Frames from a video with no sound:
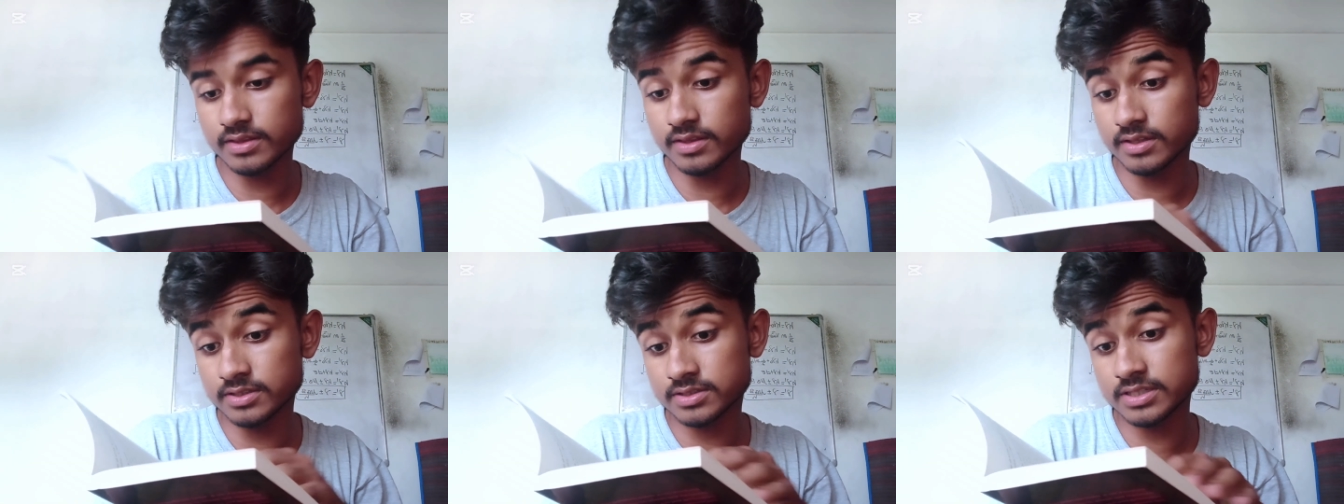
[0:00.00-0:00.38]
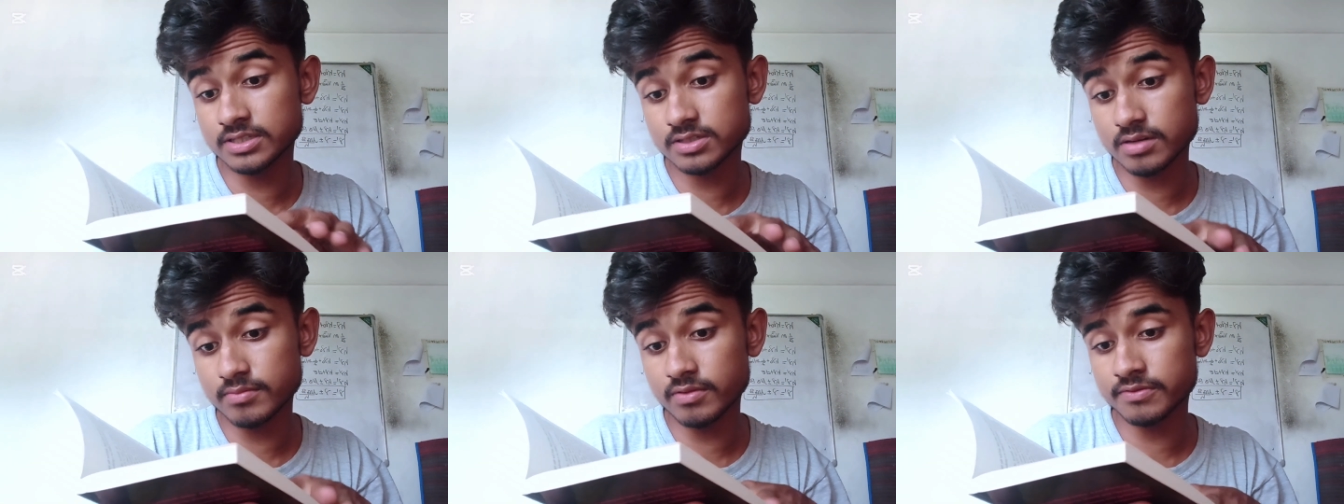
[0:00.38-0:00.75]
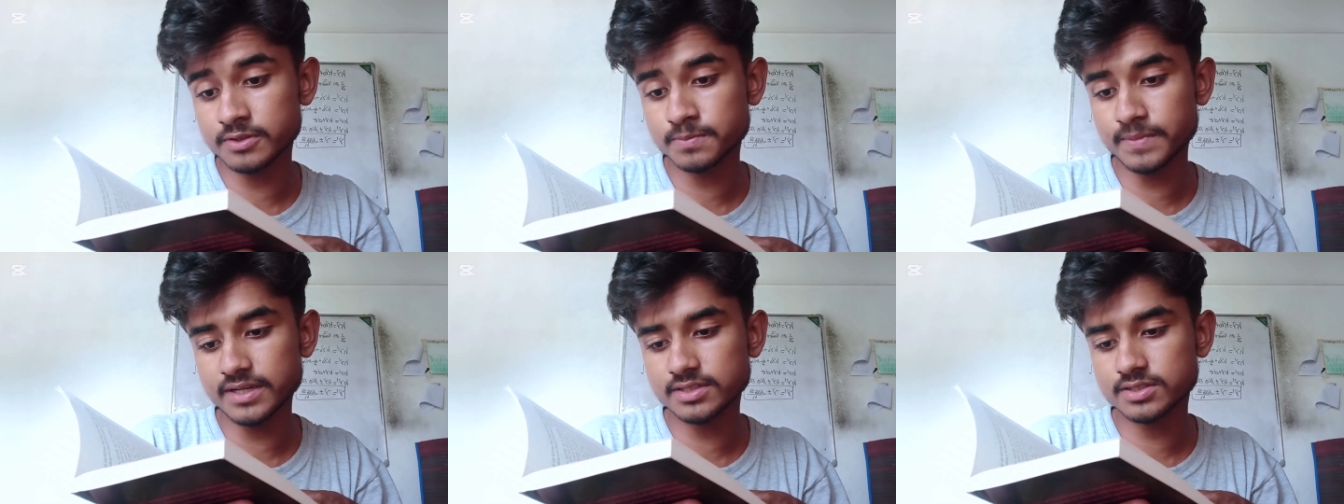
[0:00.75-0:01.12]
the system of
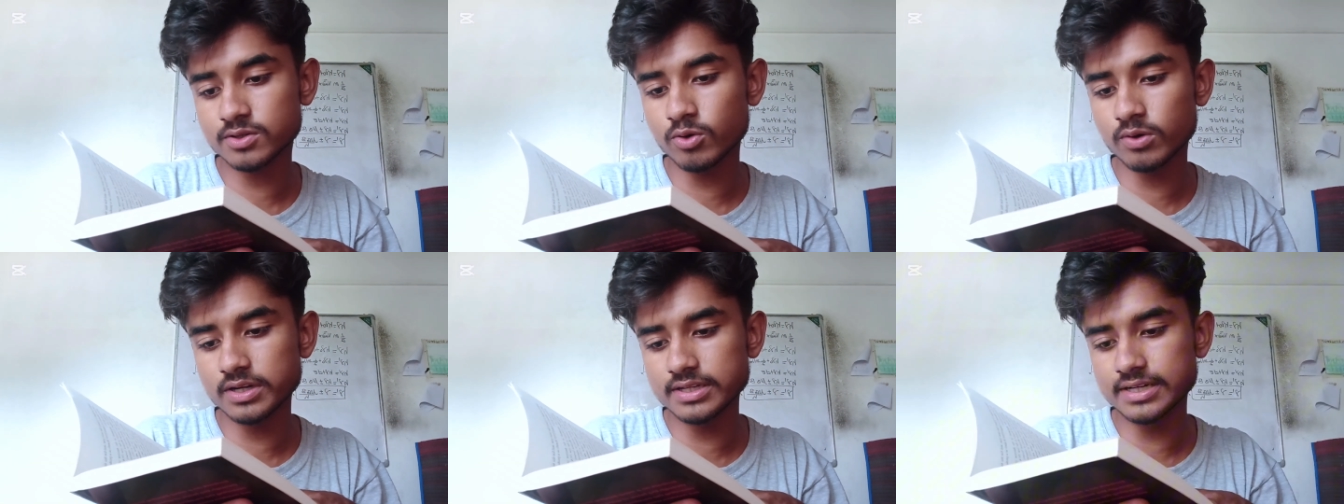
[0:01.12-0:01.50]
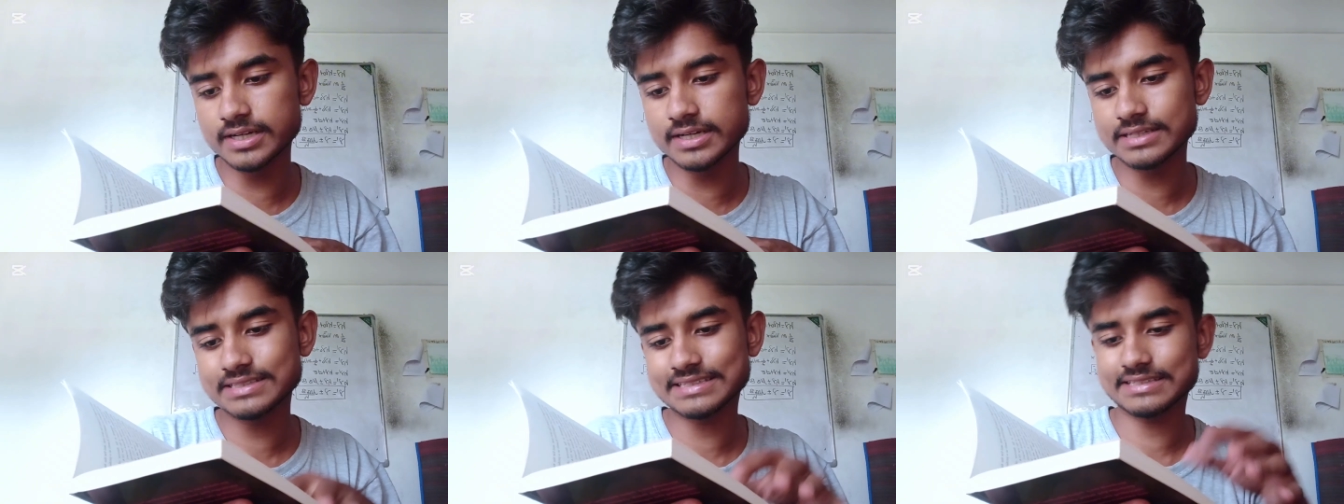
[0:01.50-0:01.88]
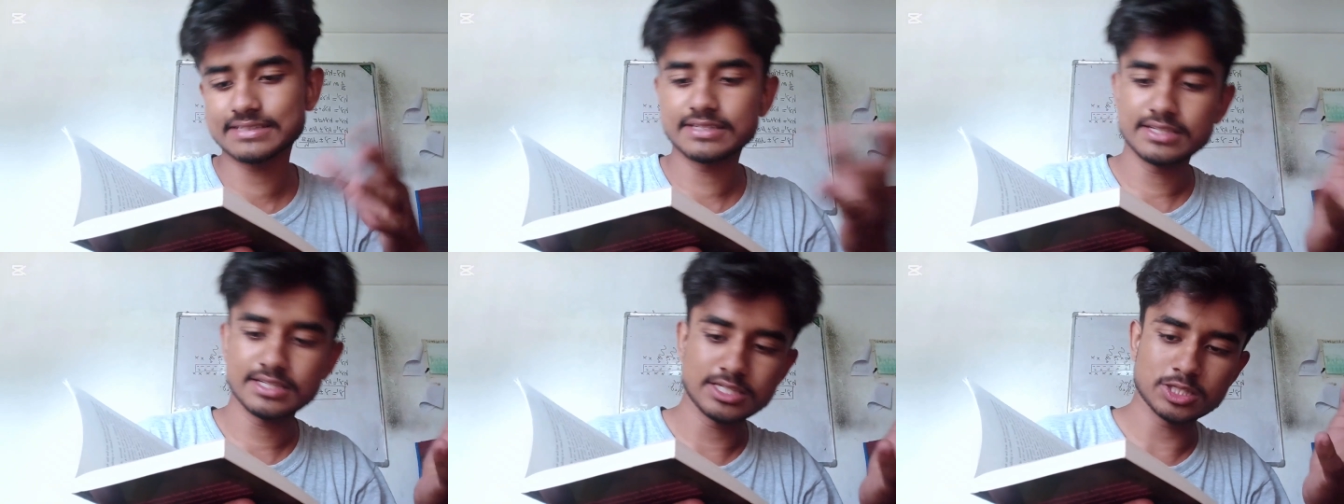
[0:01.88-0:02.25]
space coordinates